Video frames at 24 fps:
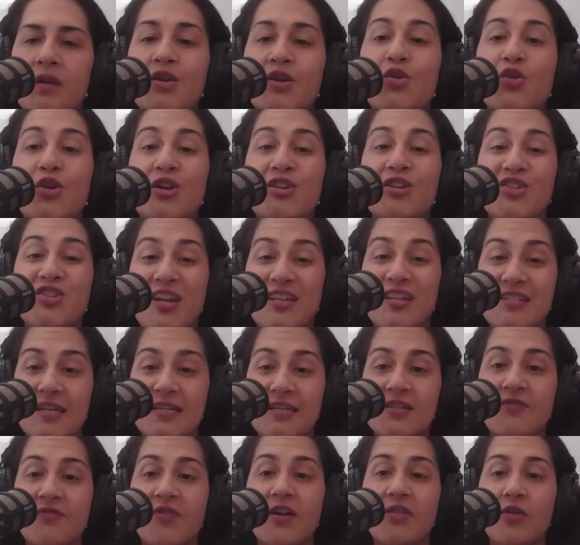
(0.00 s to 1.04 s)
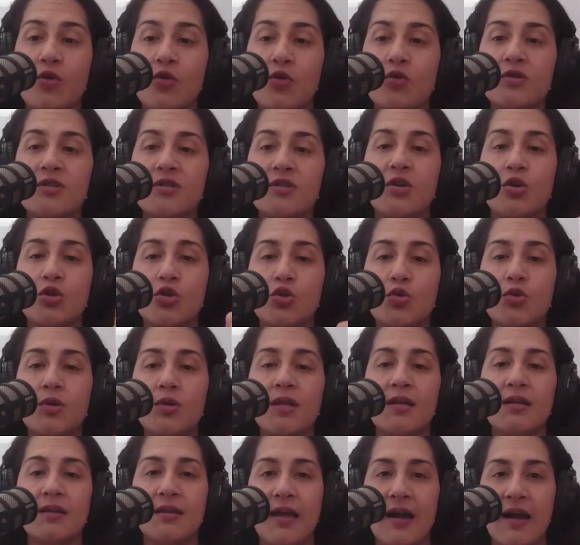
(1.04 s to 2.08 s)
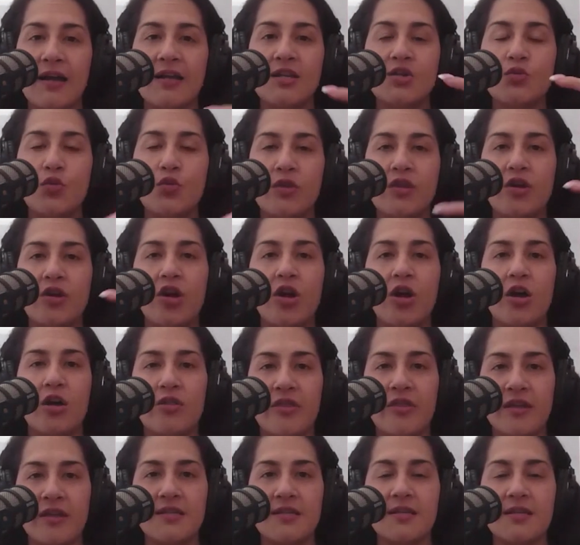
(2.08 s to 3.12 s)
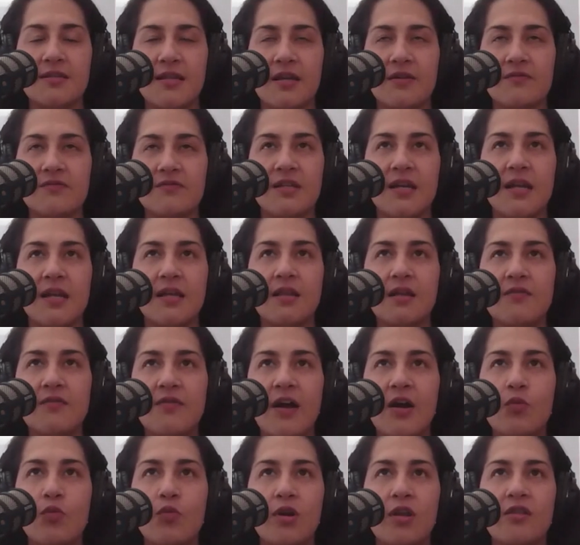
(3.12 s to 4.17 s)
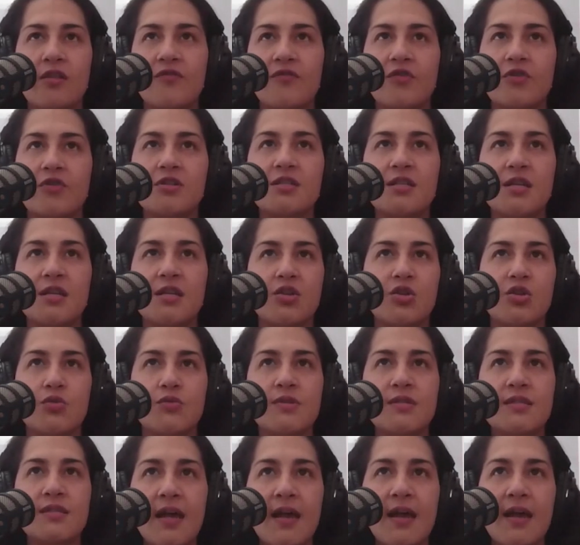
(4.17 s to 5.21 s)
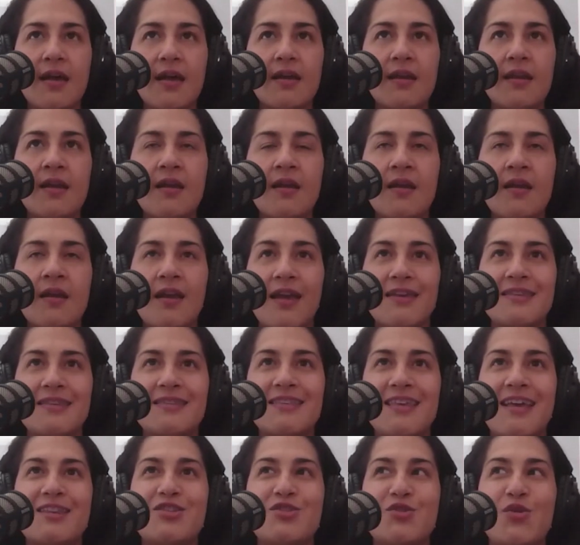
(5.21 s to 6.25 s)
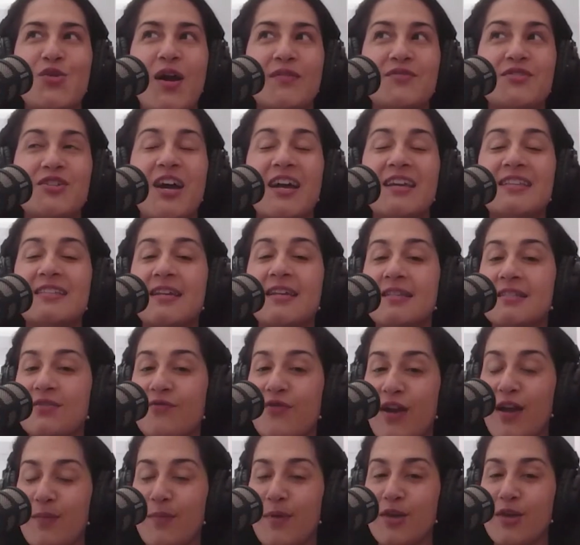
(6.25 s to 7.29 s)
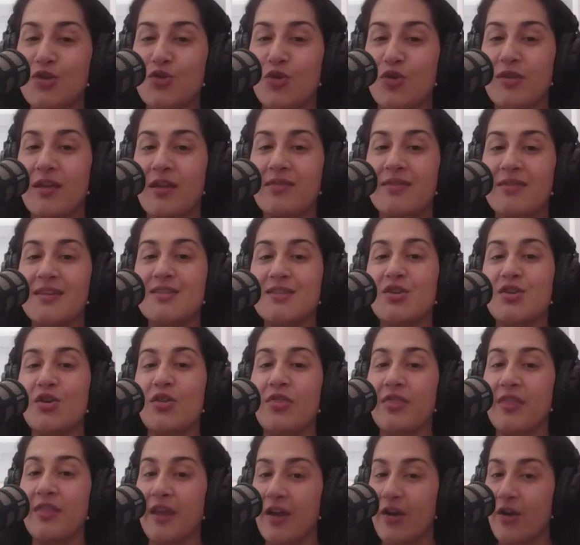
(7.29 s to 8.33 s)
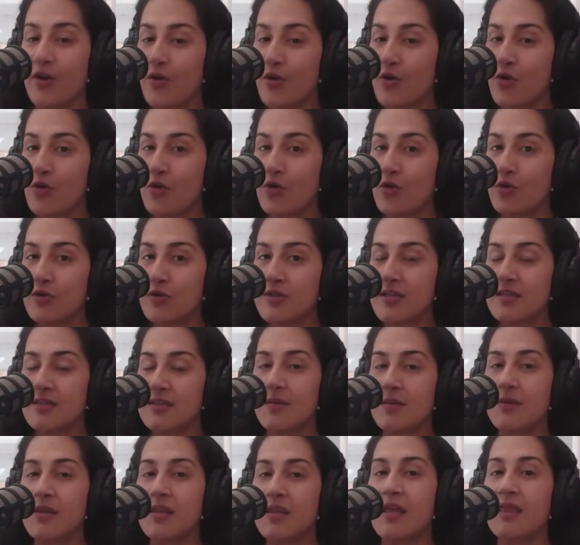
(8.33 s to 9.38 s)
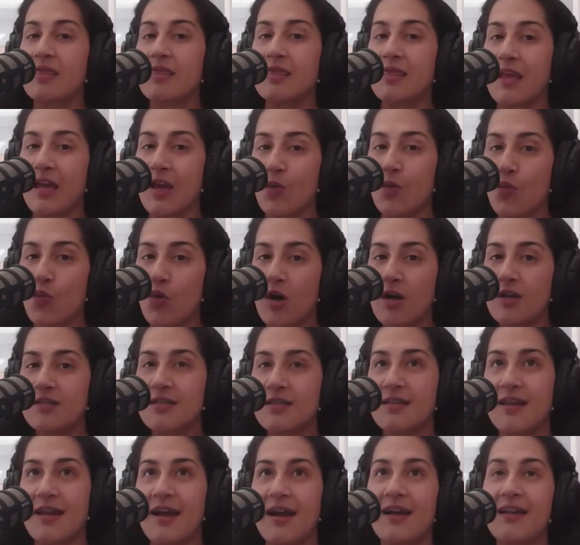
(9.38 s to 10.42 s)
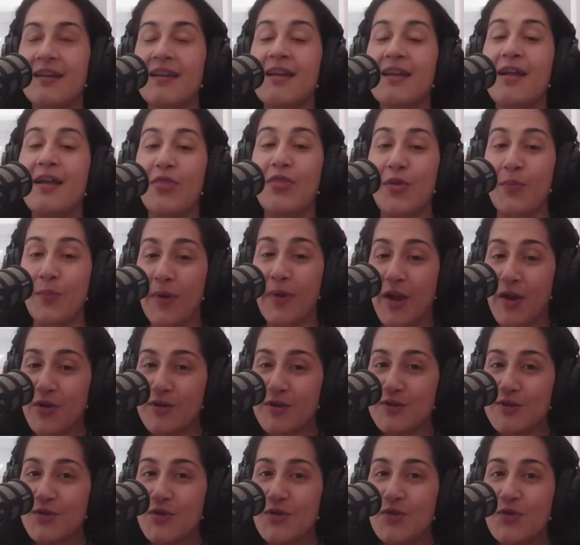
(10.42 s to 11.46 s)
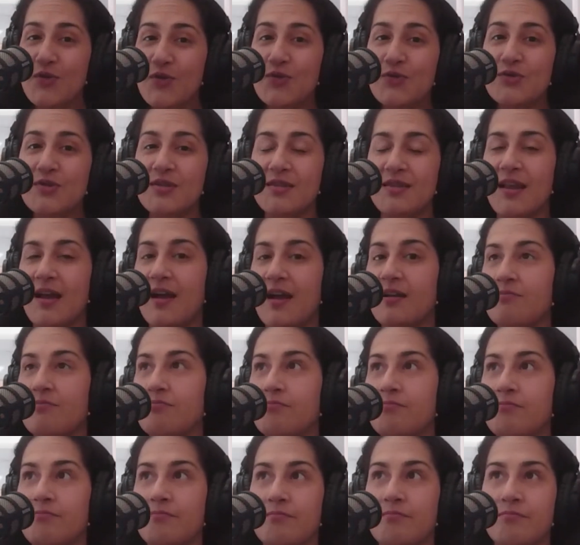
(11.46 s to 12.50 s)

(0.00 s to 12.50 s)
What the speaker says: in order to identify the goals that are truly aligned with their authentic selves? And I love how one of the first things you said is that you have to identify and make sure that these are their goals and something that they want and not the parents' goals, not